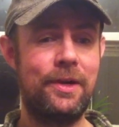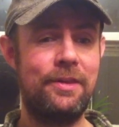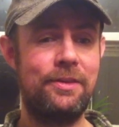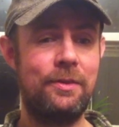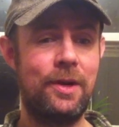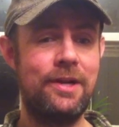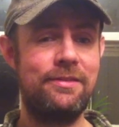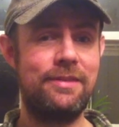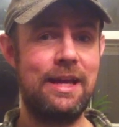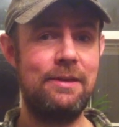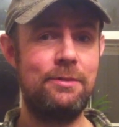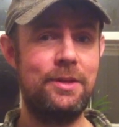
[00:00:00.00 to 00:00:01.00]
put out the
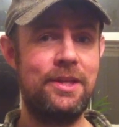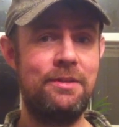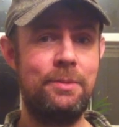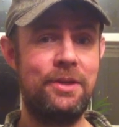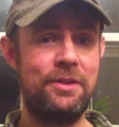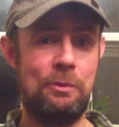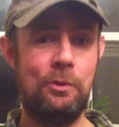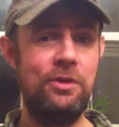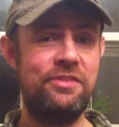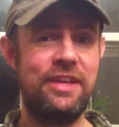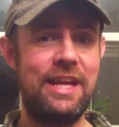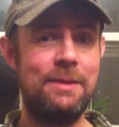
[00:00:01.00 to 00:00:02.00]
greatest games, but they didn't put out the
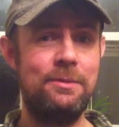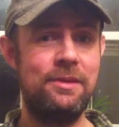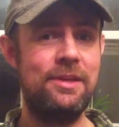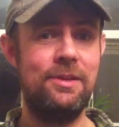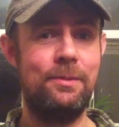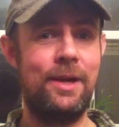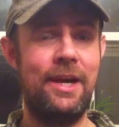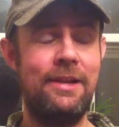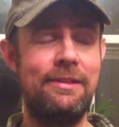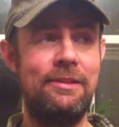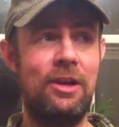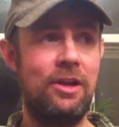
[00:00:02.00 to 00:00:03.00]
worst games either
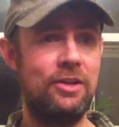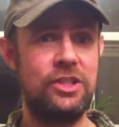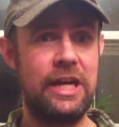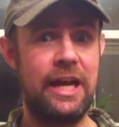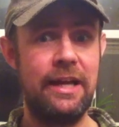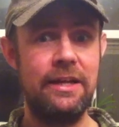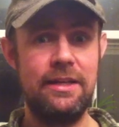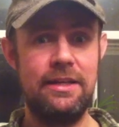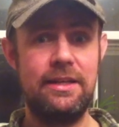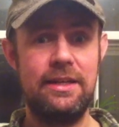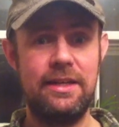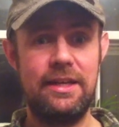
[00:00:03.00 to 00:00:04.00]
by any long shot.